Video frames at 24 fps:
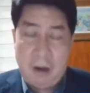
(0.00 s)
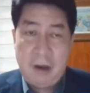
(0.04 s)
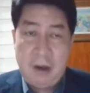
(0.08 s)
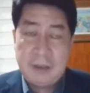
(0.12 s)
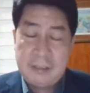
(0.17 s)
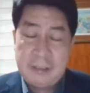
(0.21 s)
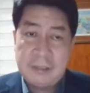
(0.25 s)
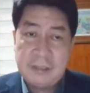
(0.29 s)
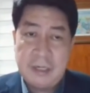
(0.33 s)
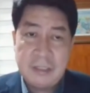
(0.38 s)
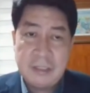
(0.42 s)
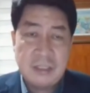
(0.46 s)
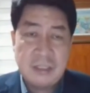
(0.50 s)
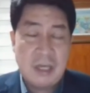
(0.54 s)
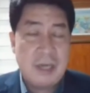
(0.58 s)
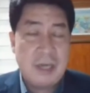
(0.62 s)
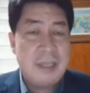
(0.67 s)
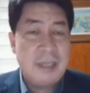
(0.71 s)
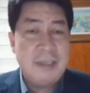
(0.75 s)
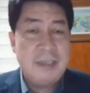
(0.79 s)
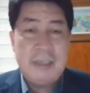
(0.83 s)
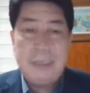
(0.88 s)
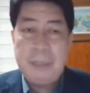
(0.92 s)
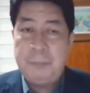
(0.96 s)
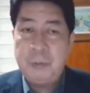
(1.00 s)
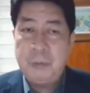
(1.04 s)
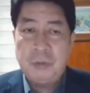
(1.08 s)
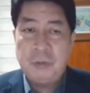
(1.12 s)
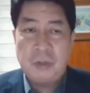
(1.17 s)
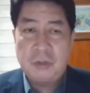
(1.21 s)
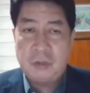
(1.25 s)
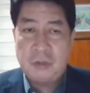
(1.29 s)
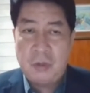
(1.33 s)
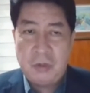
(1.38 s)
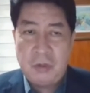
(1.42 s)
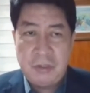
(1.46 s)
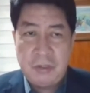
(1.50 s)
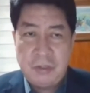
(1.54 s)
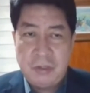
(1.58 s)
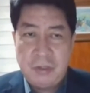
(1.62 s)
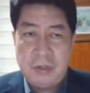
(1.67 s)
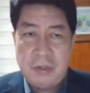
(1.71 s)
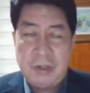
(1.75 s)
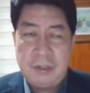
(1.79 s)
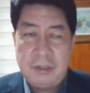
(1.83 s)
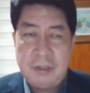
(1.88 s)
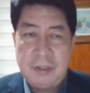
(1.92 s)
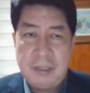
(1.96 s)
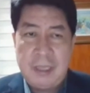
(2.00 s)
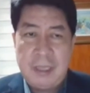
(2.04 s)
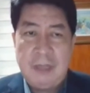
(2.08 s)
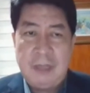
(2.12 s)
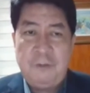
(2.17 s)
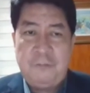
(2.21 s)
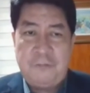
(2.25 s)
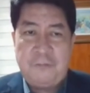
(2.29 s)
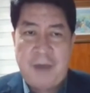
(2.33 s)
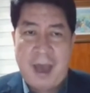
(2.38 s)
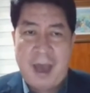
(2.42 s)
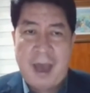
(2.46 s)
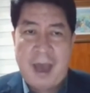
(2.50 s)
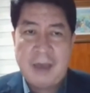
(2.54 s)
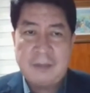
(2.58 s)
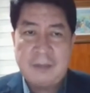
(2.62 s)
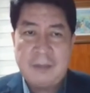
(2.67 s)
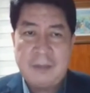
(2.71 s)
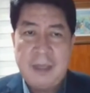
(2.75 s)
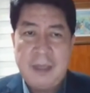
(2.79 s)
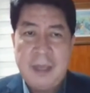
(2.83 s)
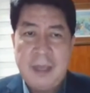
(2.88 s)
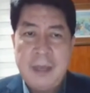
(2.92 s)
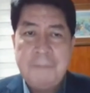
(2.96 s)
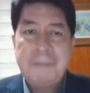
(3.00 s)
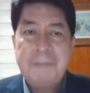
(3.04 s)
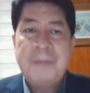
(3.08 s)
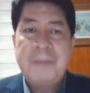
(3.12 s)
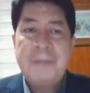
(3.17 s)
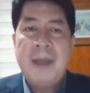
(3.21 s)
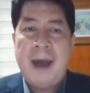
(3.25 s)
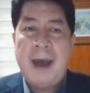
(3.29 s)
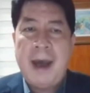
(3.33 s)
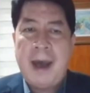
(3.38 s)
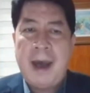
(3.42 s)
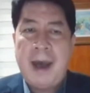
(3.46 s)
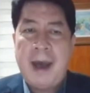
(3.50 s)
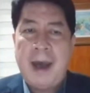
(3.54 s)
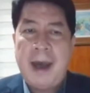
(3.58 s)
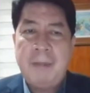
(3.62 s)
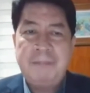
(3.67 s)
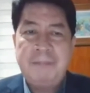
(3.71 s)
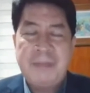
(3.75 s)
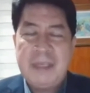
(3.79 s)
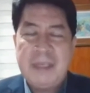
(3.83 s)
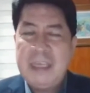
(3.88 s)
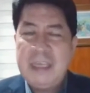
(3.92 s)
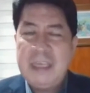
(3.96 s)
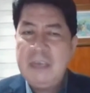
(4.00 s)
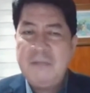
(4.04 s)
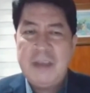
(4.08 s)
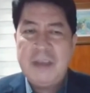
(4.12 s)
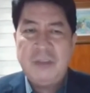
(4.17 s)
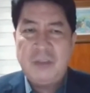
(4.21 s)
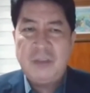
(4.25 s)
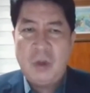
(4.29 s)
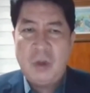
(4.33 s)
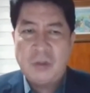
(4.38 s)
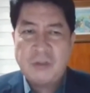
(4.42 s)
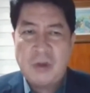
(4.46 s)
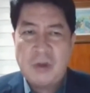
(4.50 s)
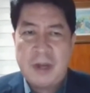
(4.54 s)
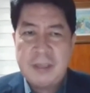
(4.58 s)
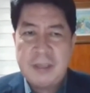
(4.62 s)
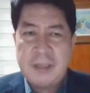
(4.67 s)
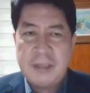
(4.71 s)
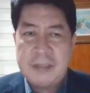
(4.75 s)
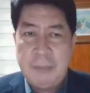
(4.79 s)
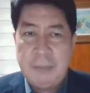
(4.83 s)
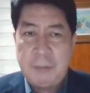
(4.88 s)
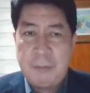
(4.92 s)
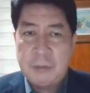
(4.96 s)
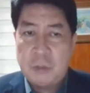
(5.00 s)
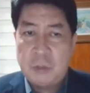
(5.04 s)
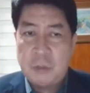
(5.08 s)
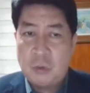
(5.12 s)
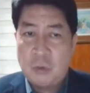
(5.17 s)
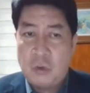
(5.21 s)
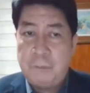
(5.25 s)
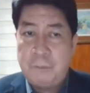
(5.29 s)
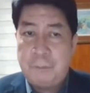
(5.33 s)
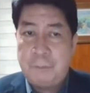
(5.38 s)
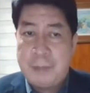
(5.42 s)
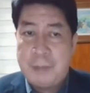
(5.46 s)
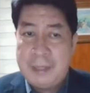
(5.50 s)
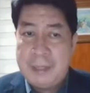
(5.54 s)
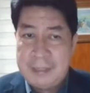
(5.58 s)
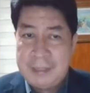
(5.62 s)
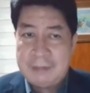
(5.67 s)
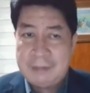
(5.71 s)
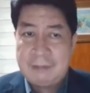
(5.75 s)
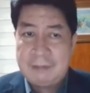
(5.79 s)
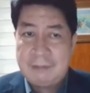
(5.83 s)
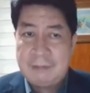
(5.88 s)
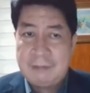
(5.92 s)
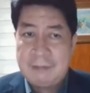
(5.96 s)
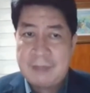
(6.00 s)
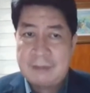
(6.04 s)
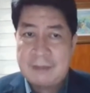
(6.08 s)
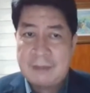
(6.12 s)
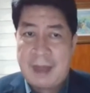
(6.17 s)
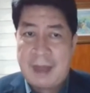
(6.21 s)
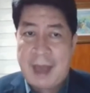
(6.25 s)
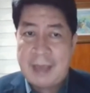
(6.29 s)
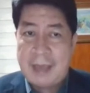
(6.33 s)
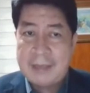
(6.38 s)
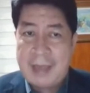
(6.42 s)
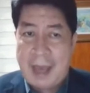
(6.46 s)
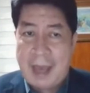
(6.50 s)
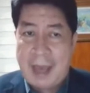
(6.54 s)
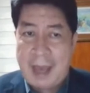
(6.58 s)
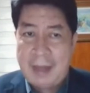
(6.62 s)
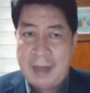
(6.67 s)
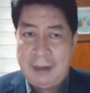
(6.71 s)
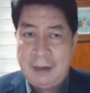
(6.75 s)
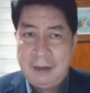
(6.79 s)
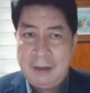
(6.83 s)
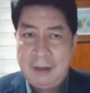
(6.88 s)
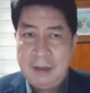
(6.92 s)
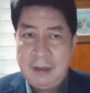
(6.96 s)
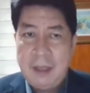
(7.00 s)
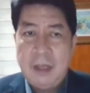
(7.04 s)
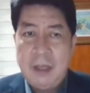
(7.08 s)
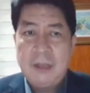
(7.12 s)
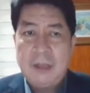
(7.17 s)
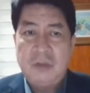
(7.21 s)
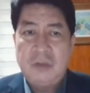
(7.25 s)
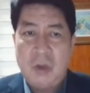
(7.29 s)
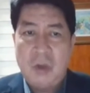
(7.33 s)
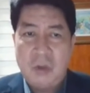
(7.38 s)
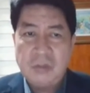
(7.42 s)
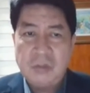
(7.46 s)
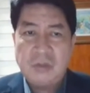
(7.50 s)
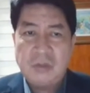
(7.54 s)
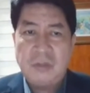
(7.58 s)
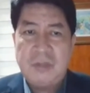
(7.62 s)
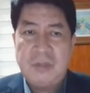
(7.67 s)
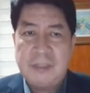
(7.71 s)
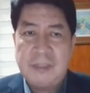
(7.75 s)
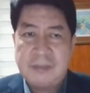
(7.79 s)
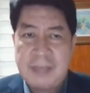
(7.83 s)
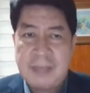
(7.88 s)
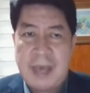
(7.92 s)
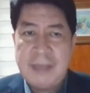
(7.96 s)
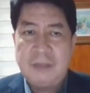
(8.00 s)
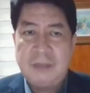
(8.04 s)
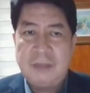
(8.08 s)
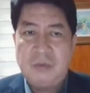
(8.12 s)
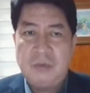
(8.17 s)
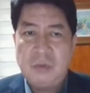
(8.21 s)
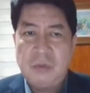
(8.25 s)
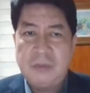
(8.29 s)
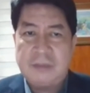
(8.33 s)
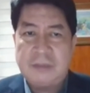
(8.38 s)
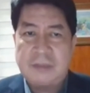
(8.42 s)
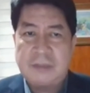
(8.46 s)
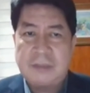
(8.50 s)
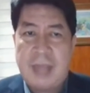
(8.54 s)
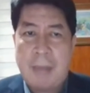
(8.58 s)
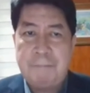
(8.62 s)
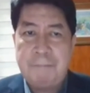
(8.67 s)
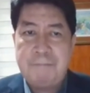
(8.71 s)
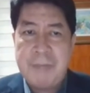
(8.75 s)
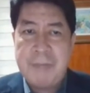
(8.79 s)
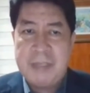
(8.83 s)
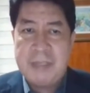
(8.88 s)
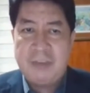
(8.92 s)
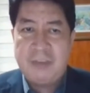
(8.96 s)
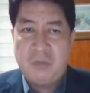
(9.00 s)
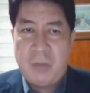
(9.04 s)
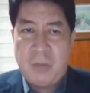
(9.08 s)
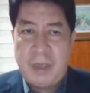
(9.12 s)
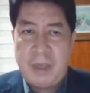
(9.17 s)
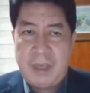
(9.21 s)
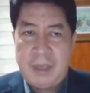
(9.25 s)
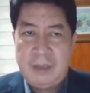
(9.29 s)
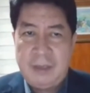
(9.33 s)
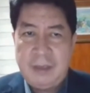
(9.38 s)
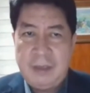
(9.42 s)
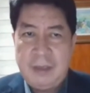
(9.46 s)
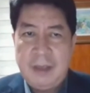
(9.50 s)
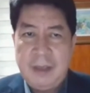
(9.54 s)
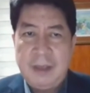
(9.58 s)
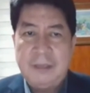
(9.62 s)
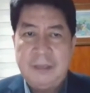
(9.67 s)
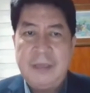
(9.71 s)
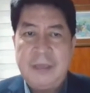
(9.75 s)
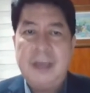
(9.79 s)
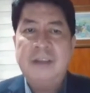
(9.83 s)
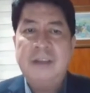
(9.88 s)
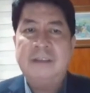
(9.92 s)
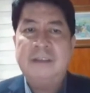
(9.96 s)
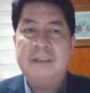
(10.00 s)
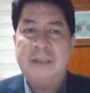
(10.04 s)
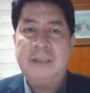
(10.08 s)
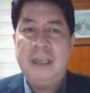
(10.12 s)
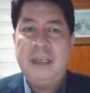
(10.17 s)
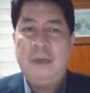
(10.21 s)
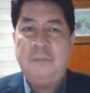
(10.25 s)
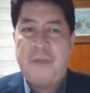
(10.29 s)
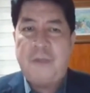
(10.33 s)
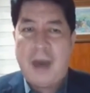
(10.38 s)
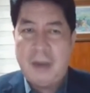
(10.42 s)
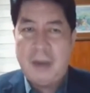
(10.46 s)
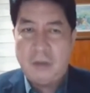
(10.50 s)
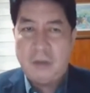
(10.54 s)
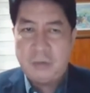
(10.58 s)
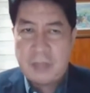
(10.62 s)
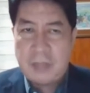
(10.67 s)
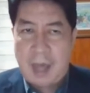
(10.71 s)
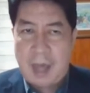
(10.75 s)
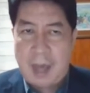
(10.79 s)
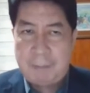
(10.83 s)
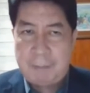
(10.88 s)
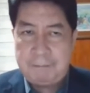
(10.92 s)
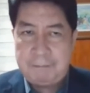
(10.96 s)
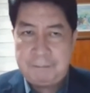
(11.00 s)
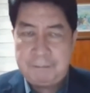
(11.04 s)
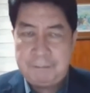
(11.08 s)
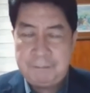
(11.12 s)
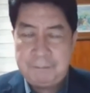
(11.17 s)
researcher. Hindi po totoo yun. In fact, even those who are not able to complete the trial, those who decide to stop midway, they're still followed up.